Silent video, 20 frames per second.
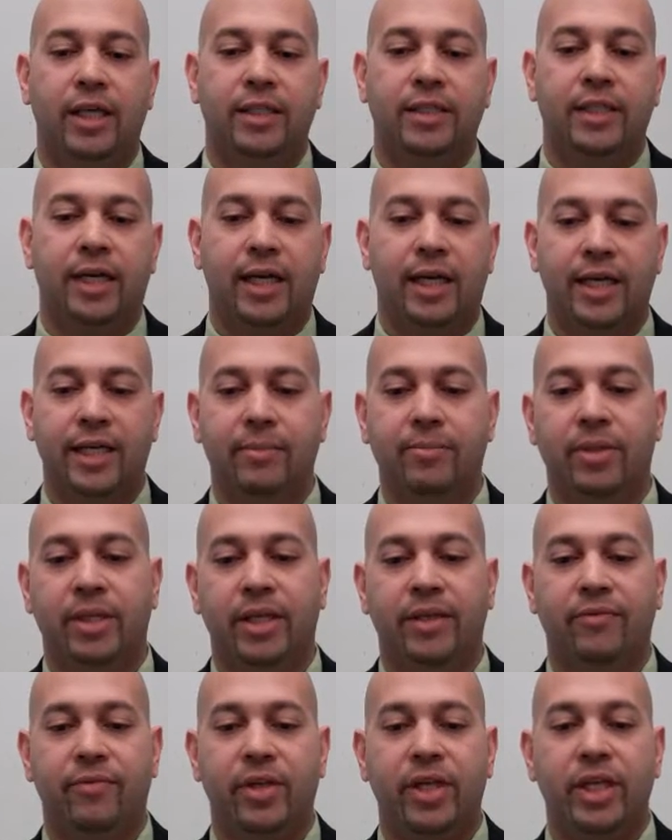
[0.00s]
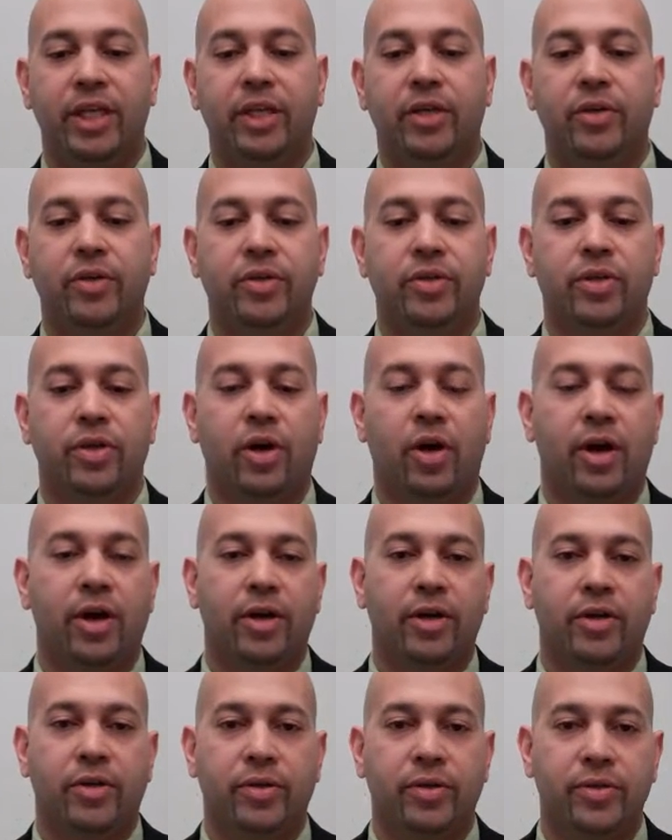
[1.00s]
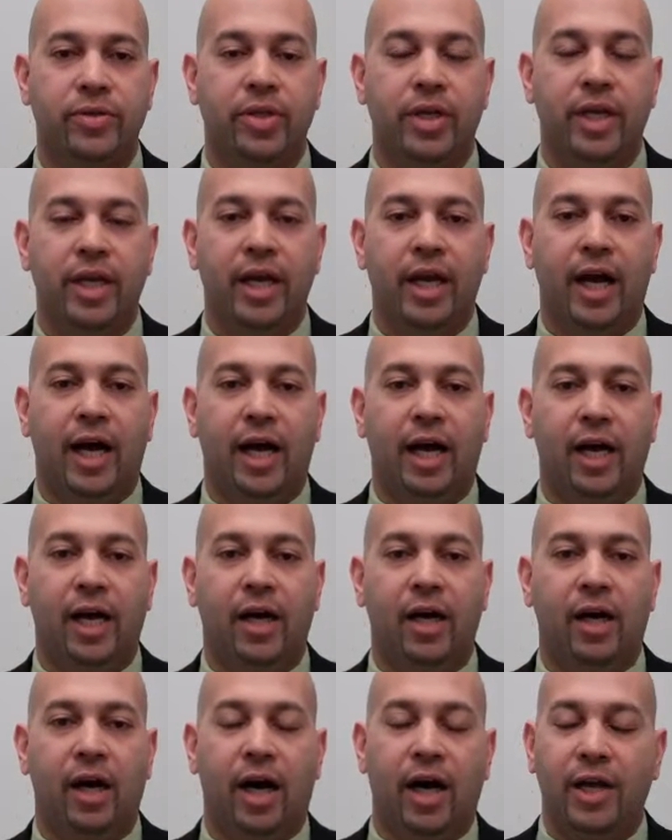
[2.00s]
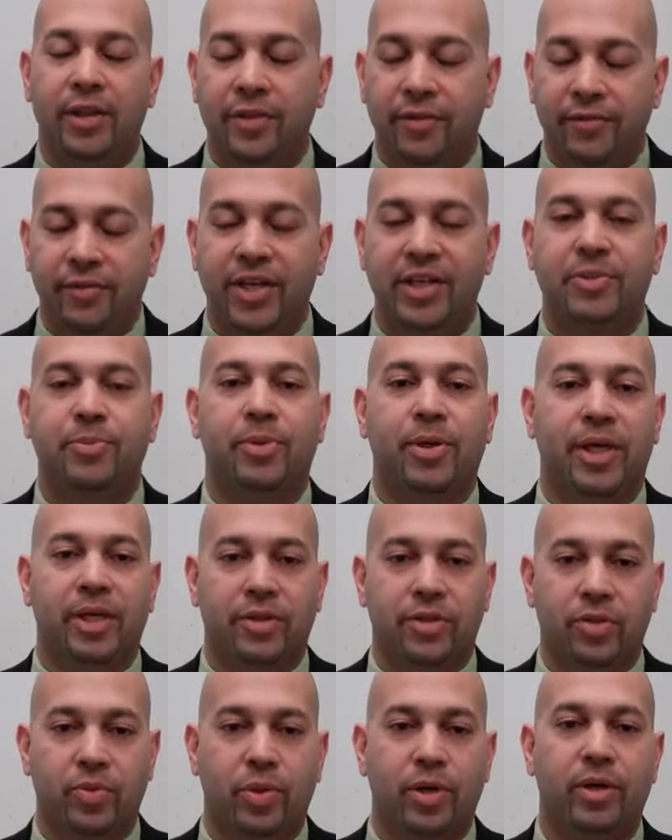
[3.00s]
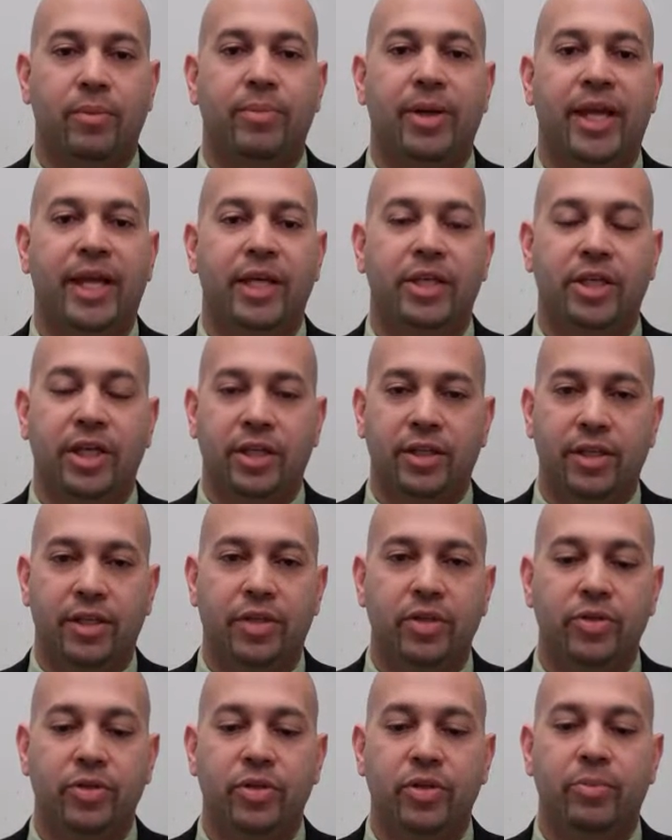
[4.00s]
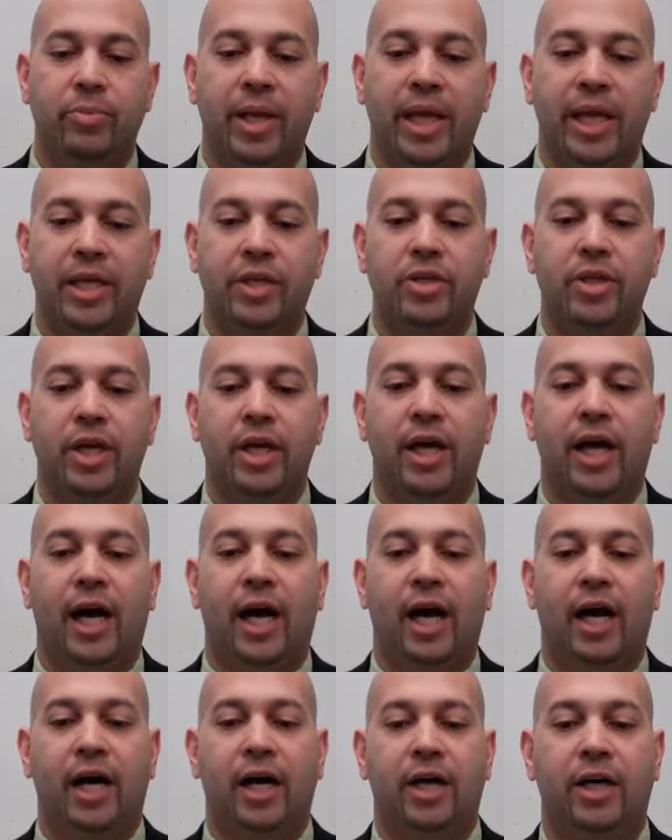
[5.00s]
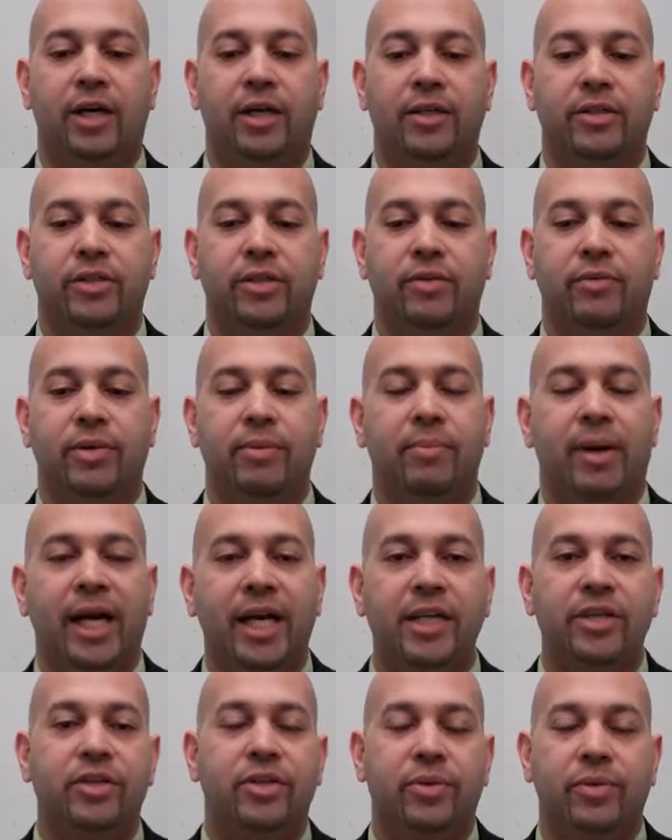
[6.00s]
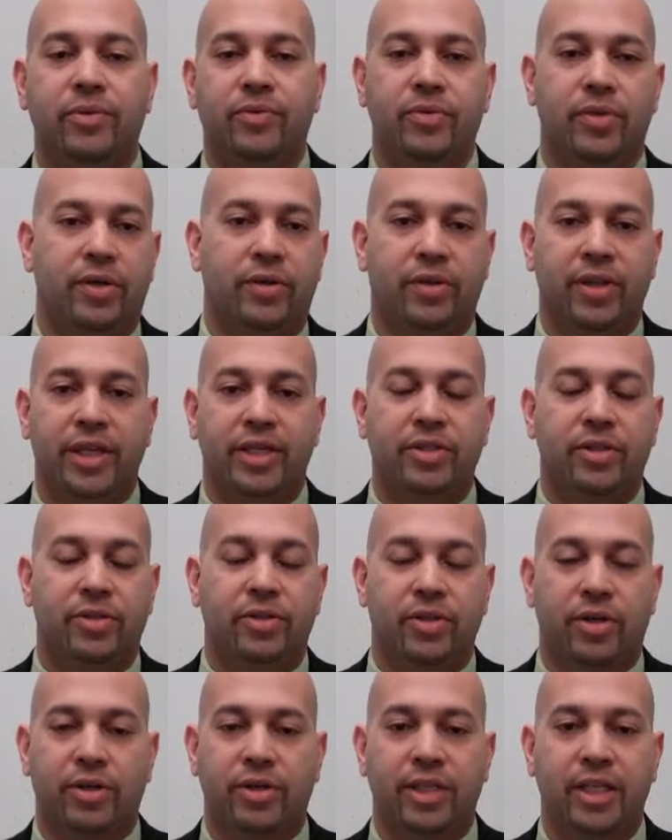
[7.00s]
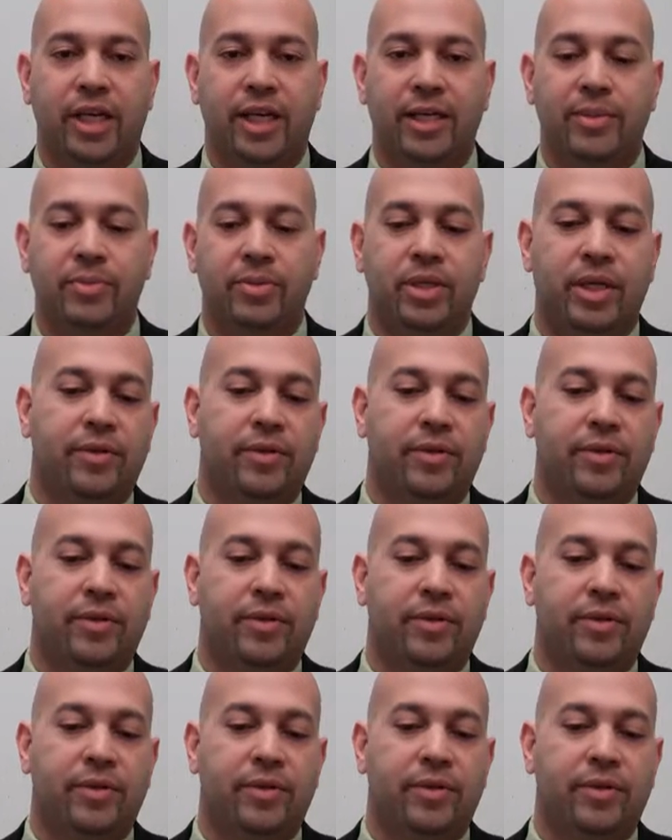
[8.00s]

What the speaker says: timely videos and articles on the Facebook and the Twitter page and the YouTube page to remind you of certain things at certain times.